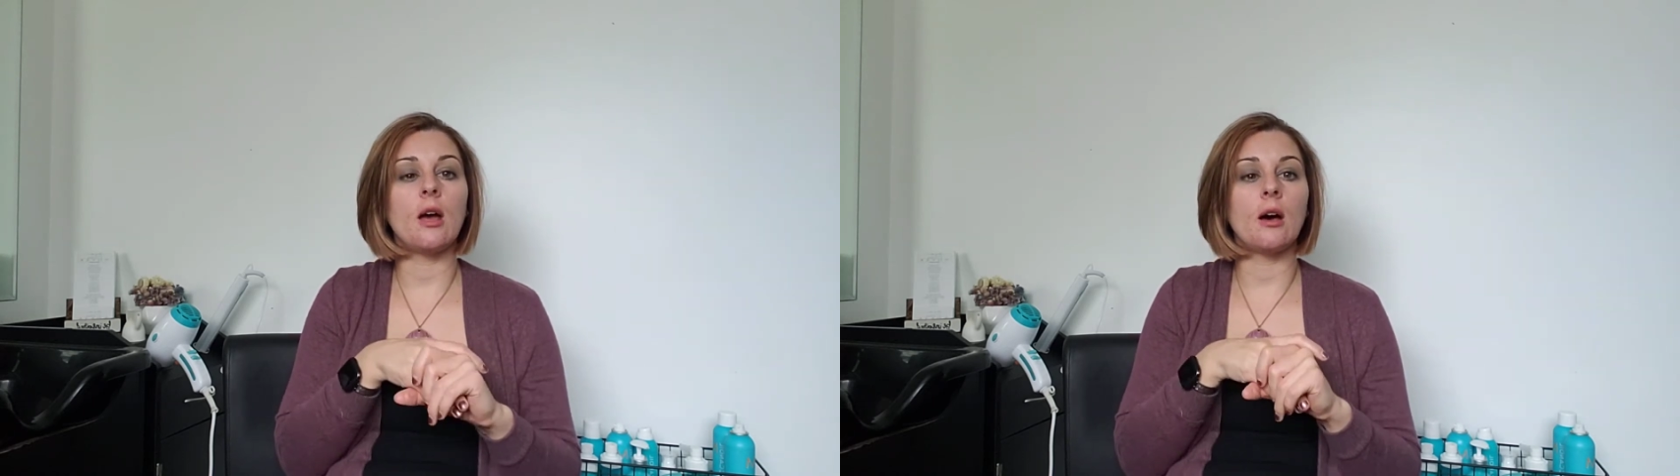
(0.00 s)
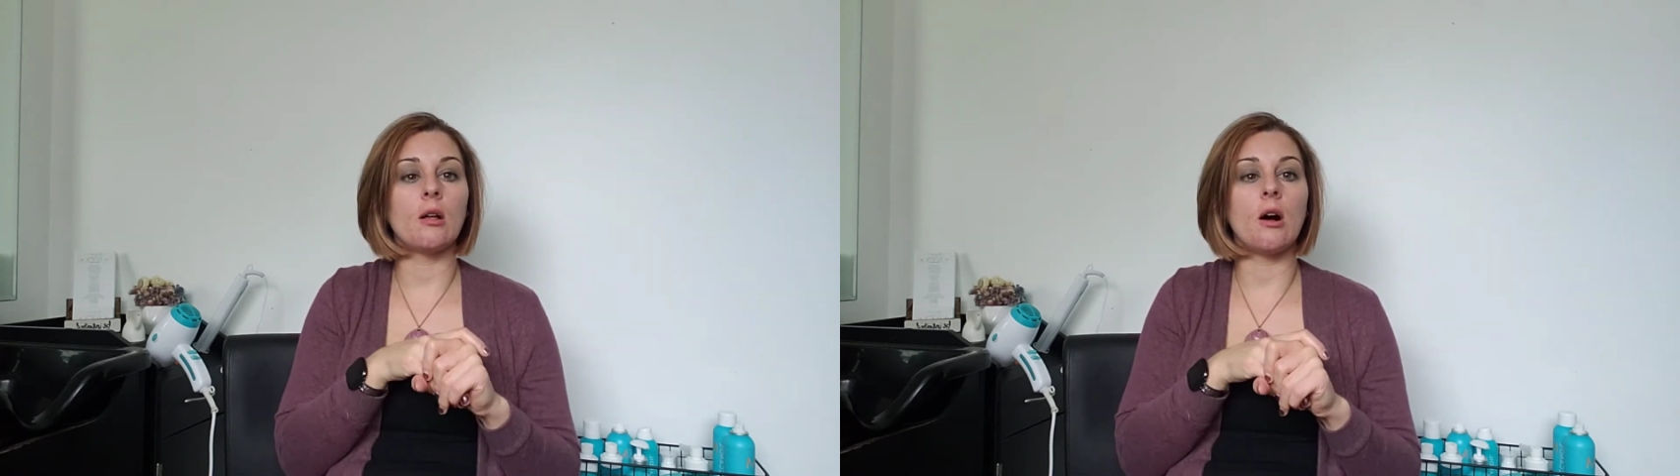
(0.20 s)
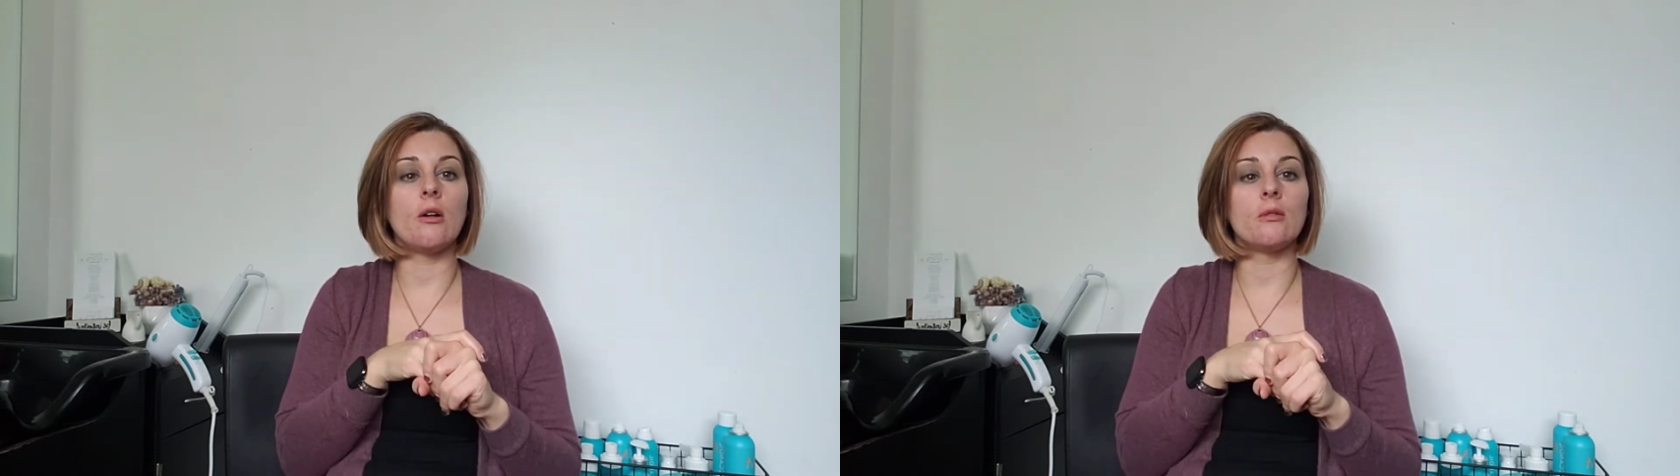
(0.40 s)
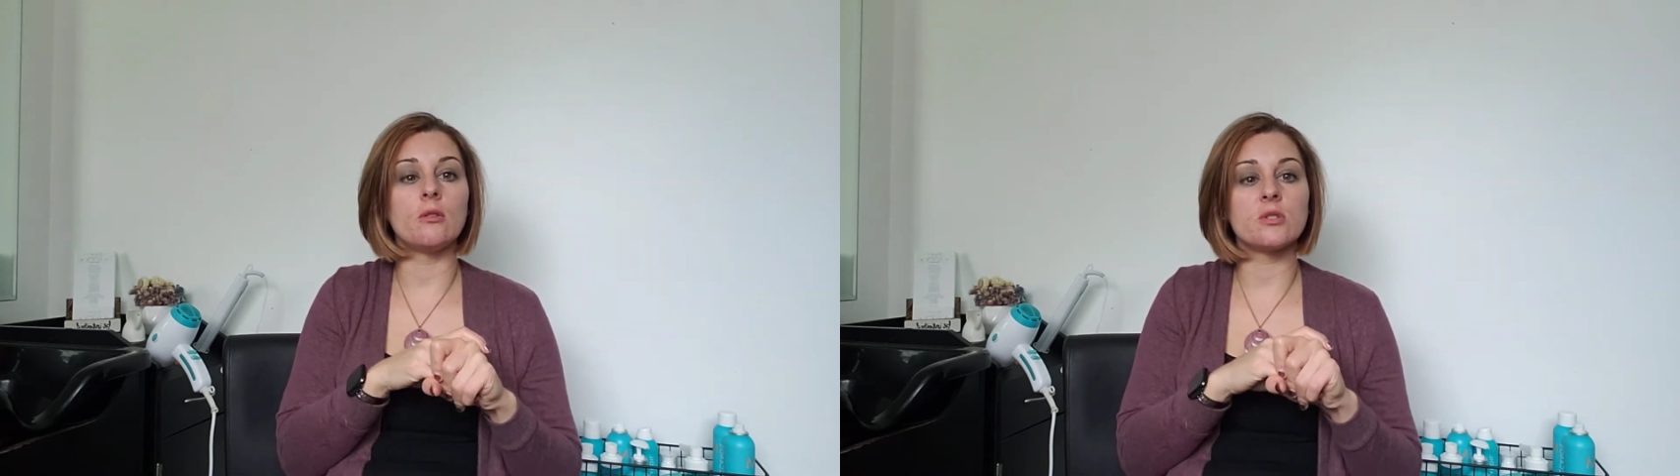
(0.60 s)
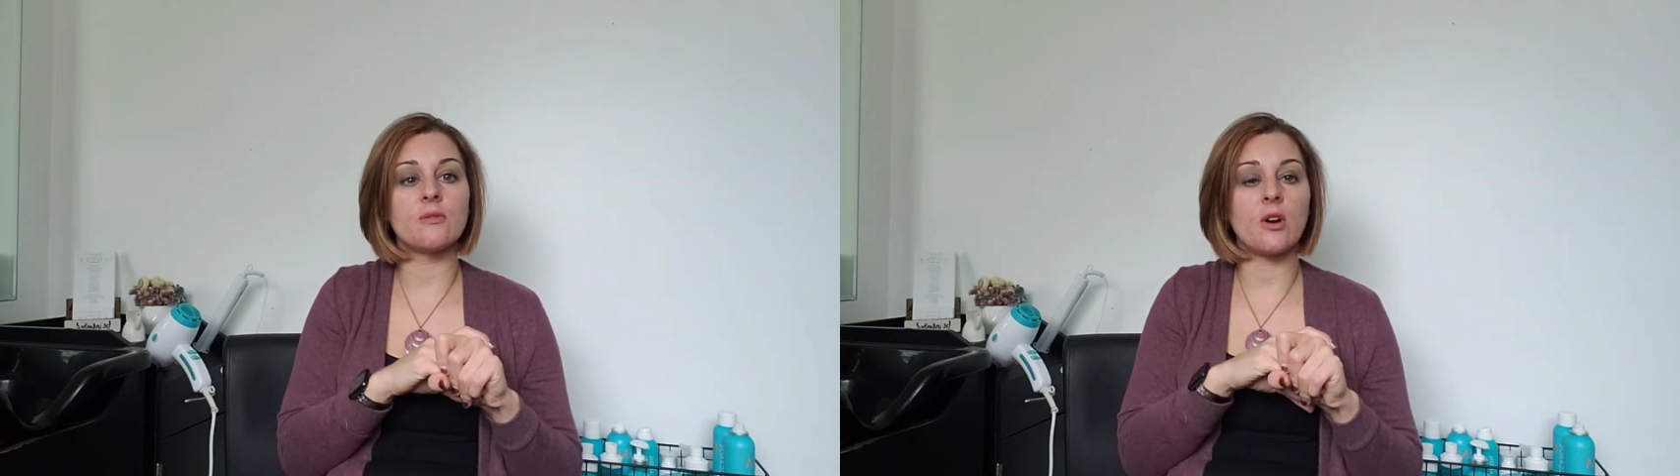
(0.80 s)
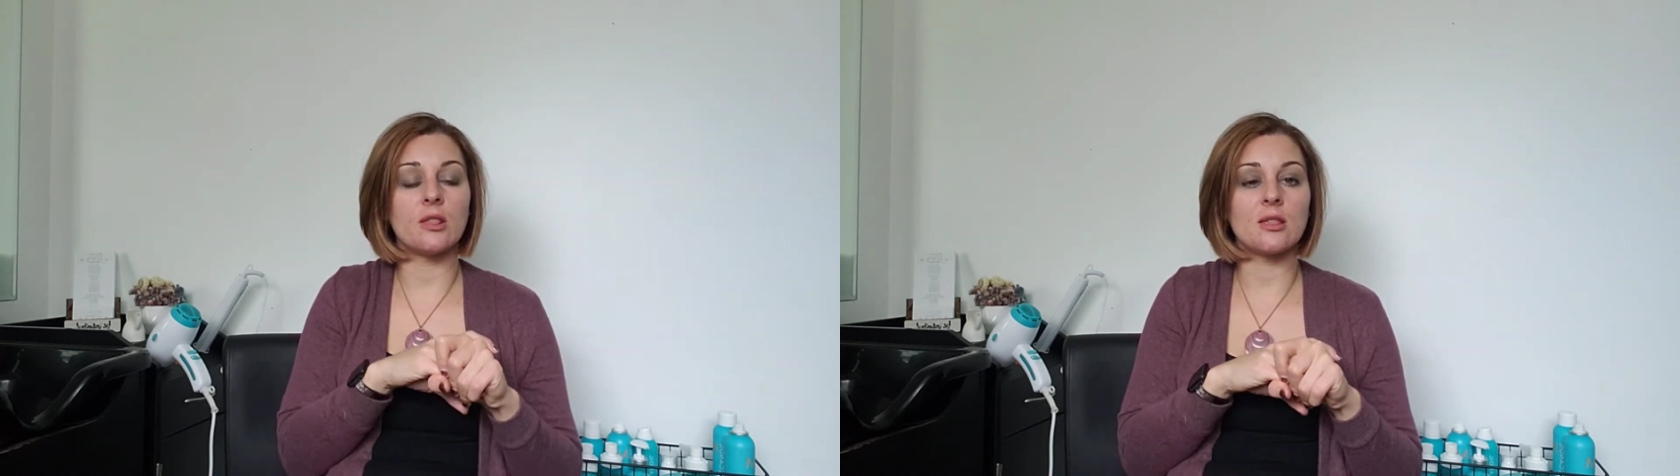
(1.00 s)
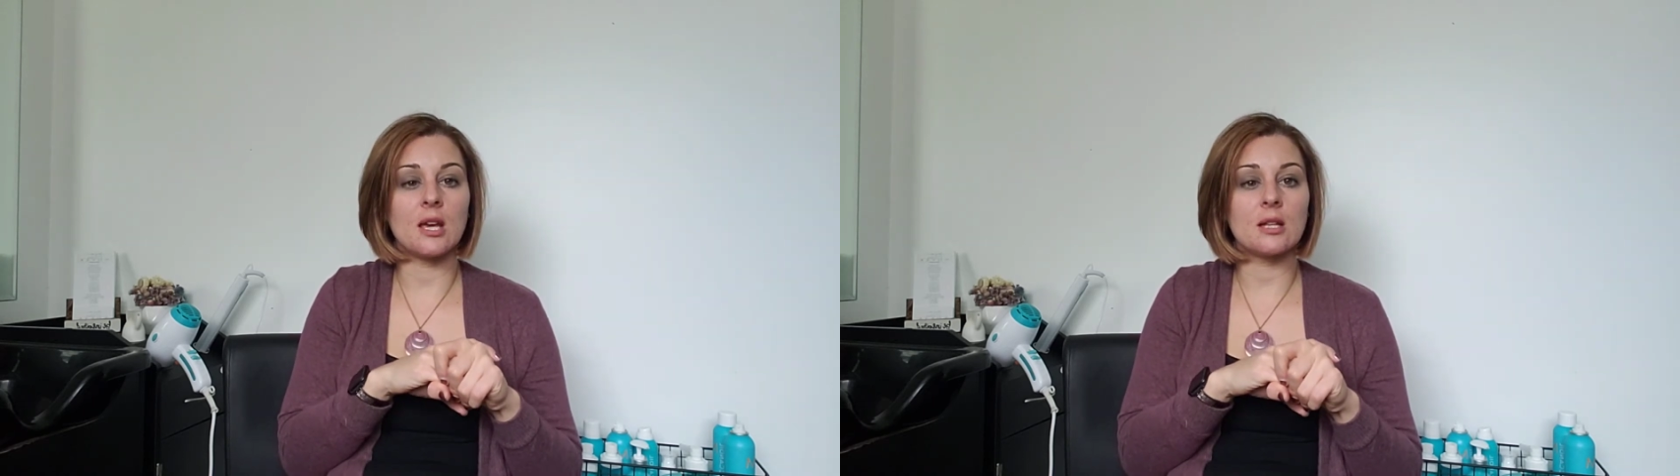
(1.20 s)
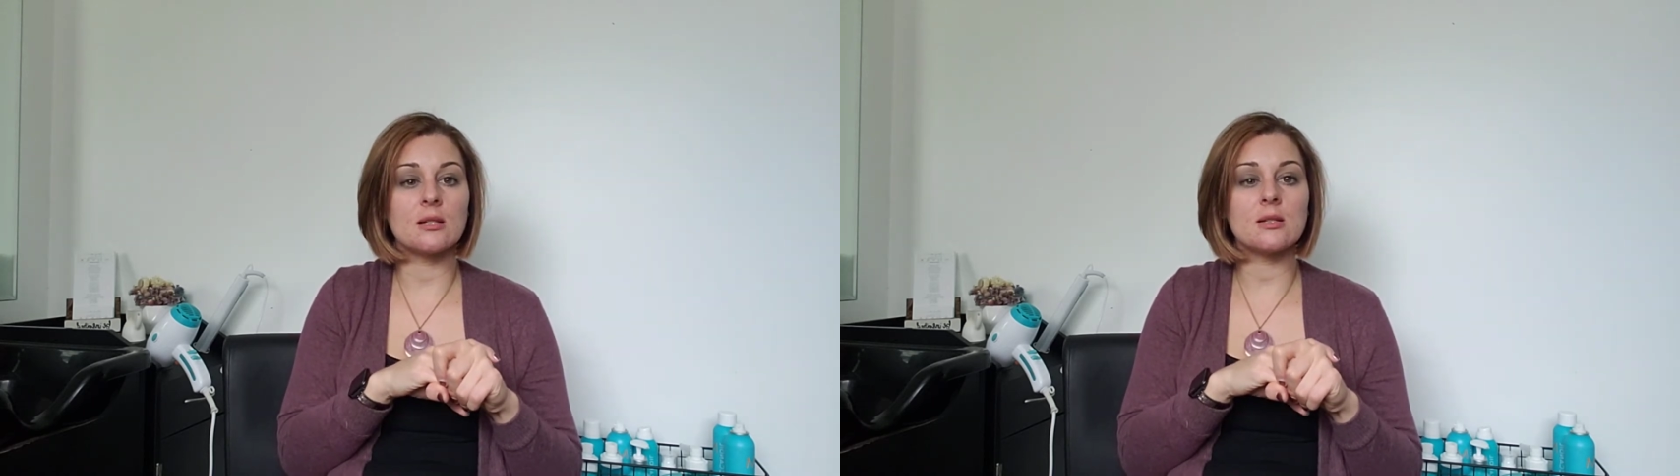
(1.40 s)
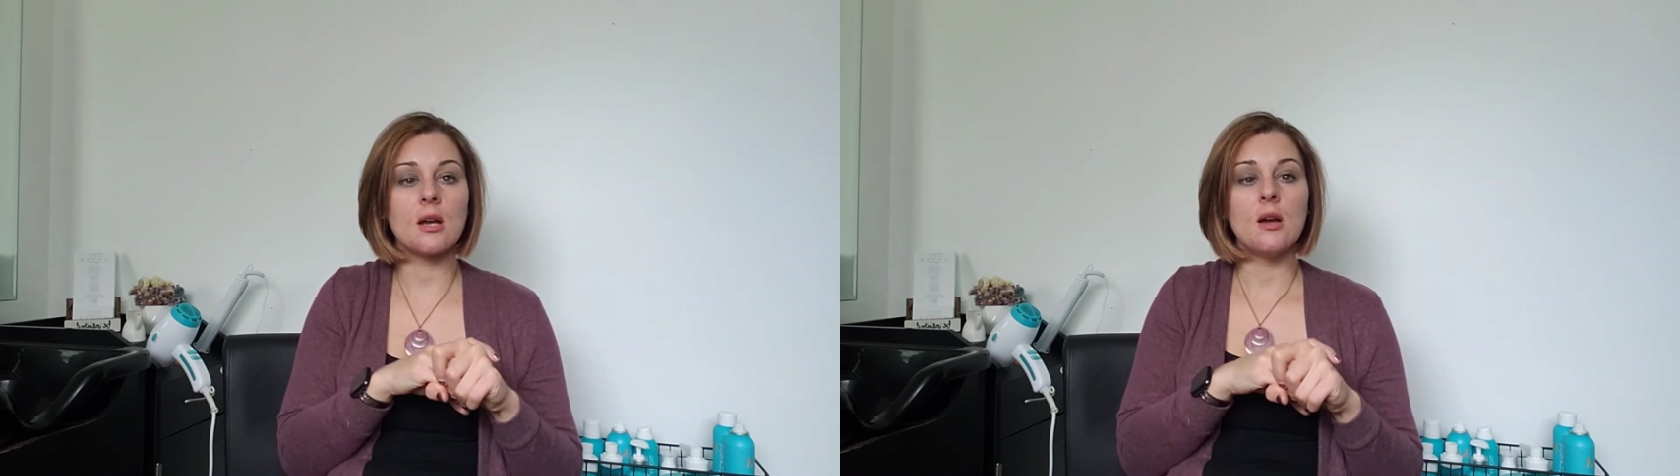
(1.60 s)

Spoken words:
all those fun things,